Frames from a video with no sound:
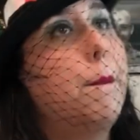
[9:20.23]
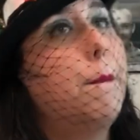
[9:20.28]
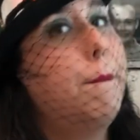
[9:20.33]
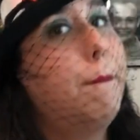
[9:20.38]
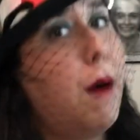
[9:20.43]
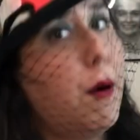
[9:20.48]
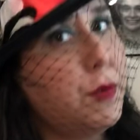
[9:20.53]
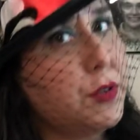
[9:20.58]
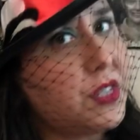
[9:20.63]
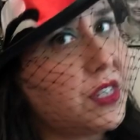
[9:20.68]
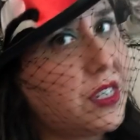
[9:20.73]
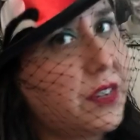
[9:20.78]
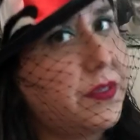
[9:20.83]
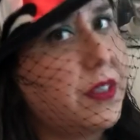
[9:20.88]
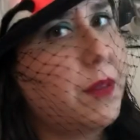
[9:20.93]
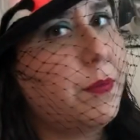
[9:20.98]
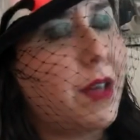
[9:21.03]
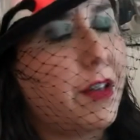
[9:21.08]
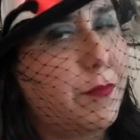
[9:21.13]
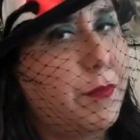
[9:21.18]
Most of
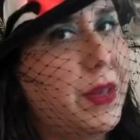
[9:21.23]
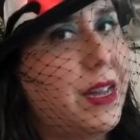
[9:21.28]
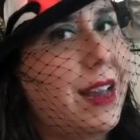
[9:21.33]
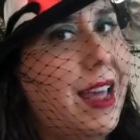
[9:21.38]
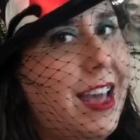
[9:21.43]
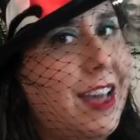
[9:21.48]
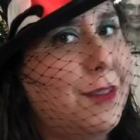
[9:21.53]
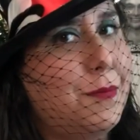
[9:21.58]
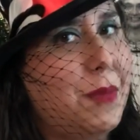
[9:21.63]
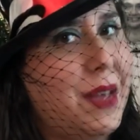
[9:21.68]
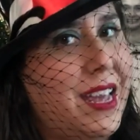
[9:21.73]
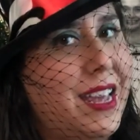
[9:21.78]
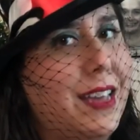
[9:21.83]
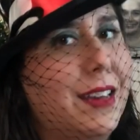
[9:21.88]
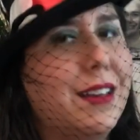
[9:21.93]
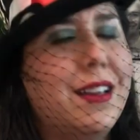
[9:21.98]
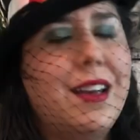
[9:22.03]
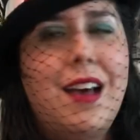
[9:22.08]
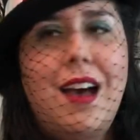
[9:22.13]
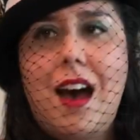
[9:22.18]
them have been
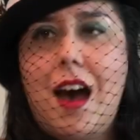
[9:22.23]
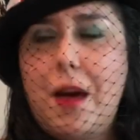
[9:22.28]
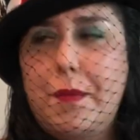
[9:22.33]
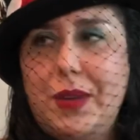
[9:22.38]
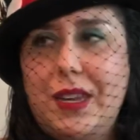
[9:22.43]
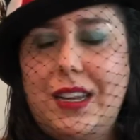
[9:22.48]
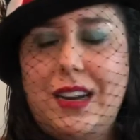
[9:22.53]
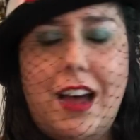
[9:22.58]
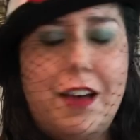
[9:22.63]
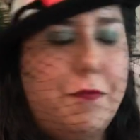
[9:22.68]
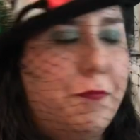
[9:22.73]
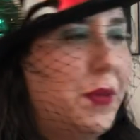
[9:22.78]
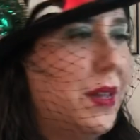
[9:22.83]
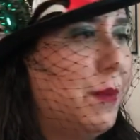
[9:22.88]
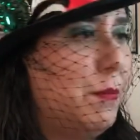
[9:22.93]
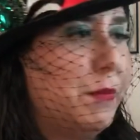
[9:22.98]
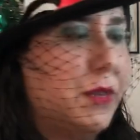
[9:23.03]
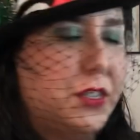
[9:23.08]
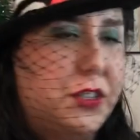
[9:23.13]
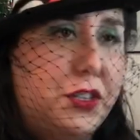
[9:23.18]
handmade. I mean, I've
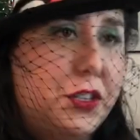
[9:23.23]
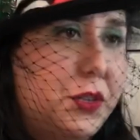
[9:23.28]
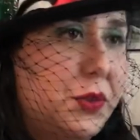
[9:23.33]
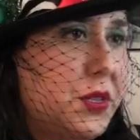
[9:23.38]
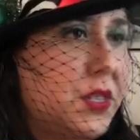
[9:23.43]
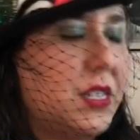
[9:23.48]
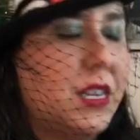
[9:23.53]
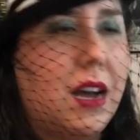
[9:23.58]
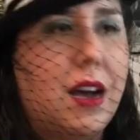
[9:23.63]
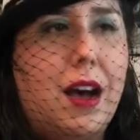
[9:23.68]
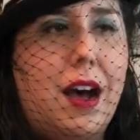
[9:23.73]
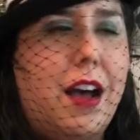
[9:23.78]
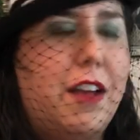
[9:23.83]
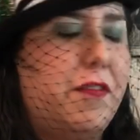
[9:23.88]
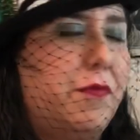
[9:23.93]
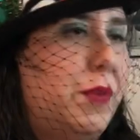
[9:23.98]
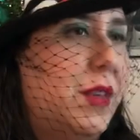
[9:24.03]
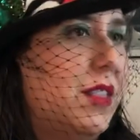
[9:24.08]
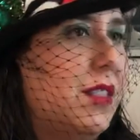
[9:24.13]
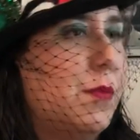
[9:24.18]
been Medusa,
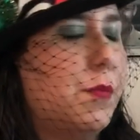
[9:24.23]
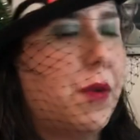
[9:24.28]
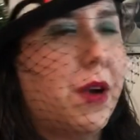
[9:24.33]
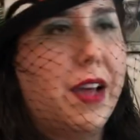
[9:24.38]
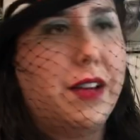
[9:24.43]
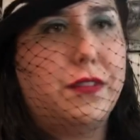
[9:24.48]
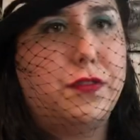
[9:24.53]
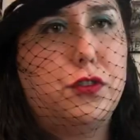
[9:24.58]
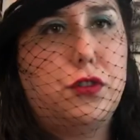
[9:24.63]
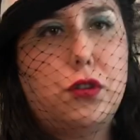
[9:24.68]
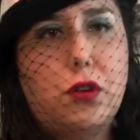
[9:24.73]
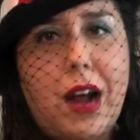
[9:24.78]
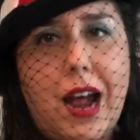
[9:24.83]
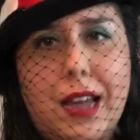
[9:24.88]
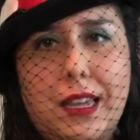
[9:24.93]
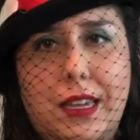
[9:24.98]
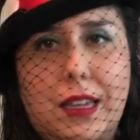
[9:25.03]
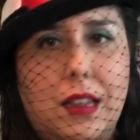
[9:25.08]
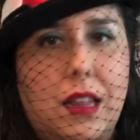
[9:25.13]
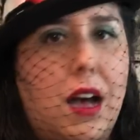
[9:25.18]
I've been the Bride of
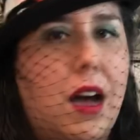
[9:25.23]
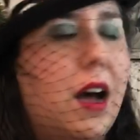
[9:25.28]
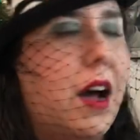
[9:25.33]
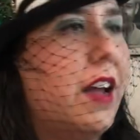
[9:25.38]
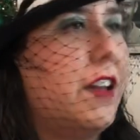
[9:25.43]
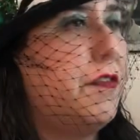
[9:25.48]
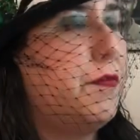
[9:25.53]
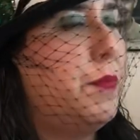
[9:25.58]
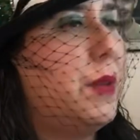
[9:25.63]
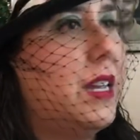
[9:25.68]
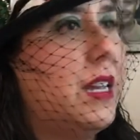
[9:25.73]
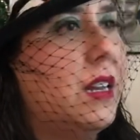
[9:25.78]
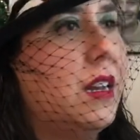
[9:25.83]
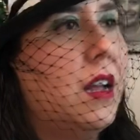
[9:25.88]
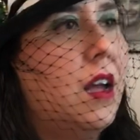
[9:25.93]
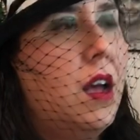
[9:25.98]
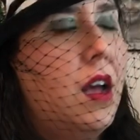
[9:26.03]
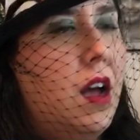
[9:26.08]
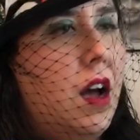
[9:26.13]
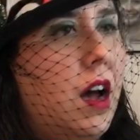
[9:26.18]
Dracula, I've been
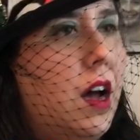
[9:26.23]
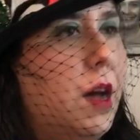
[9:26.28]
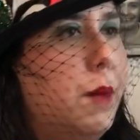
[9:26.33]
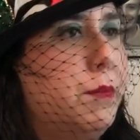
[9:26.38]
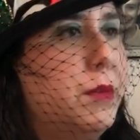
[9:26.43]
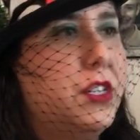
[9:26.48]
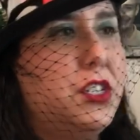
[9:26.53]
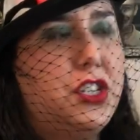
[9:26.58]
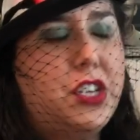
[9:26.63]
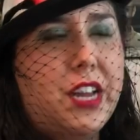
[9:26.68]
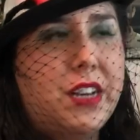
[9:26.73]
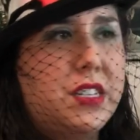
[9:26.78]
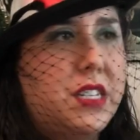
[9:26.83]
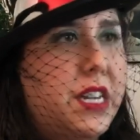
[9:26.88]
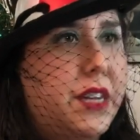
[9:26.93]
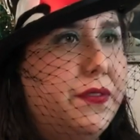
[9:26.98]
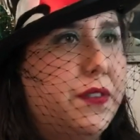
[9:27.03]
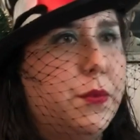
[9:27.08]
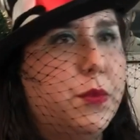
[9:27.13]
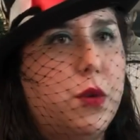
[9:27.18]

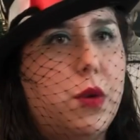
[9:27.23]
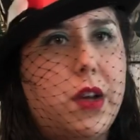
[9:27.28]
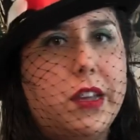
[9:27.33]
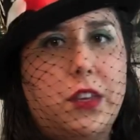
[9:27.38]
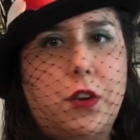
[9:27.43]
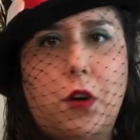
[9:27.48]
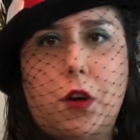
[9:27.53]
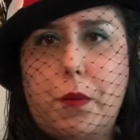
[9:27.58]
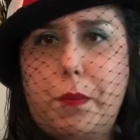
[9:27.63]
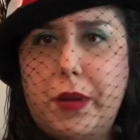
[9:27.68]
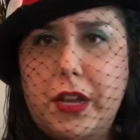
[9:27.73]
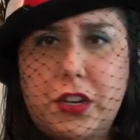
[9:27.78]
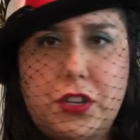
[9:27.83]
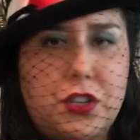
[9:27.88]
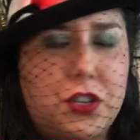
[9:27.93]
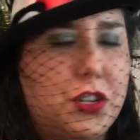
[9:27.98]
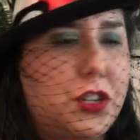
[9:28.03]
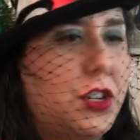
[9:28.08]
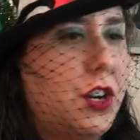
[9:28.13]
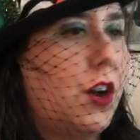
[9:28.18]
Magenta from the Rocky Horror
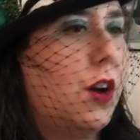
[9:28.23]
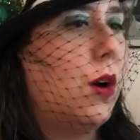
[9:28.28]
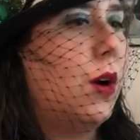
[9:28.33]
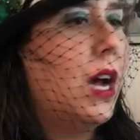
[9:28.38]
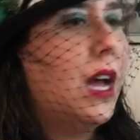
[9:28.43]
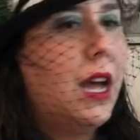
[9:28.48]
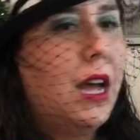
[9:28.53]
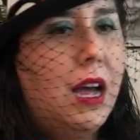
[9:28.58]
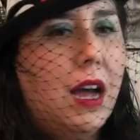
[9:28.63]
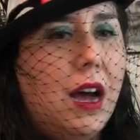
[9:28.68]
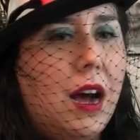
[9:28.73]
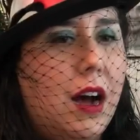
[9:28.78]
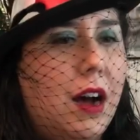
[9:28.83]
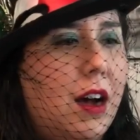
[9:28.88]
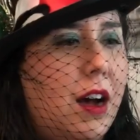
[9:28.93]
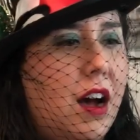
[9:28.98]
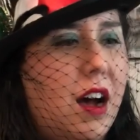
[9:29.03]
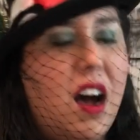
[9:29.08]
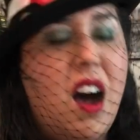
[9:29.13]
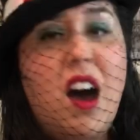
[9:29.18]
Picture Show,
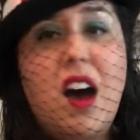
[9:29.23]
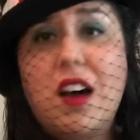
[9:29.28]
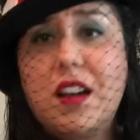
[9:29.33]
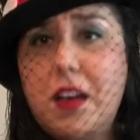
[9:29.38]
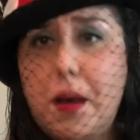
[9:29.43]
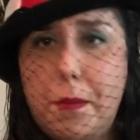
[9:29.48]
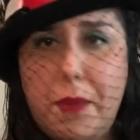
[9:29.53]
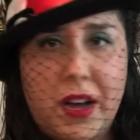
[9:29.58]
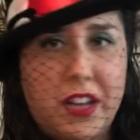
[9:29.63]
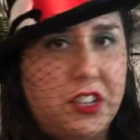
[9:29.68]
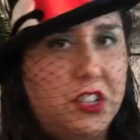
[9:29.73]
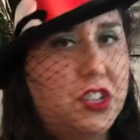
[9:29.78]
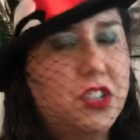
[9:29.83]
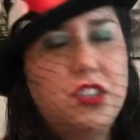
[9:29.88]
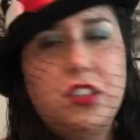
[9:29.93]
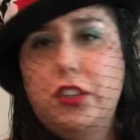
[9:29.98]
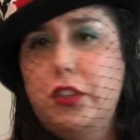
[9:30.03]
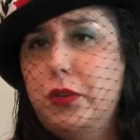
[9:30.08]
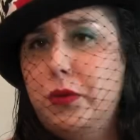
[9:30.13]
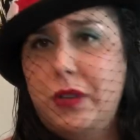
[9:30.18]
a
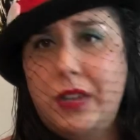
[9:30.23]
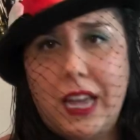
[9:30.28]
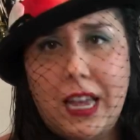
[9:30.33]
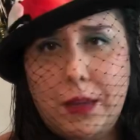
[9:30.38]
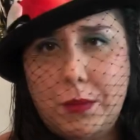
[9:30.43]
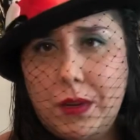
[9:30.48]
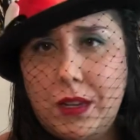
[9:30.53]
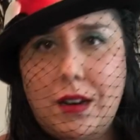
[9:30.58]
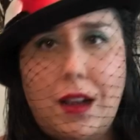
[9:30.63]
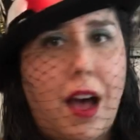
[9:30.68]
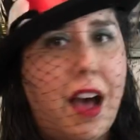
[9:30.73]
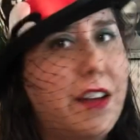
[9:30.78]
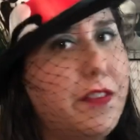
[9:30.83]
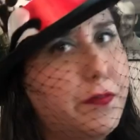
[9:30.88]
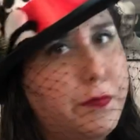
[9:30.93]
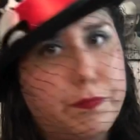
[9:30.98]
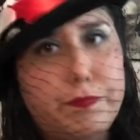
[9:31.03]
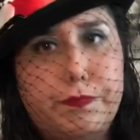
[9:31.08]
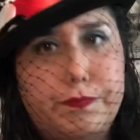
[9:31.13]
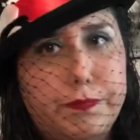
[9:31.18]
Hug-a-Bunch, you name it,
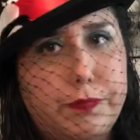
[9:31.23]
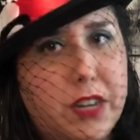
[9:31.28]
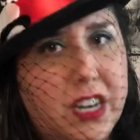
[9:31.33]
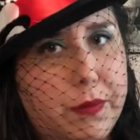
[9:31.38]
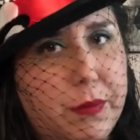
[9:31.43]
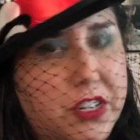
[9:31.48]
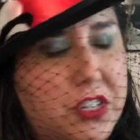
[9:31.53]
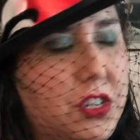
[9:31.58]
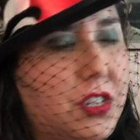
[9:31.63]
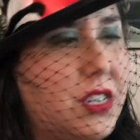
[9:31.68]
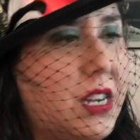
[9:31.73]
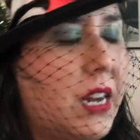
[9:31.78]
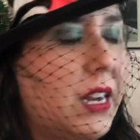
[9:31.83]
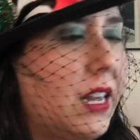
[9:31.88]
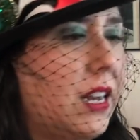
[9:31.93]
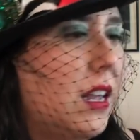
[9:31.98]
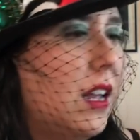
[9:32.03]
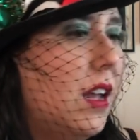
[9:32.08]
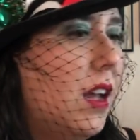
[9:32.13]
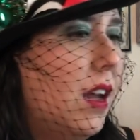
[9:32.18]
I've pretty much done
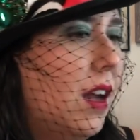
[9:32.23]
it.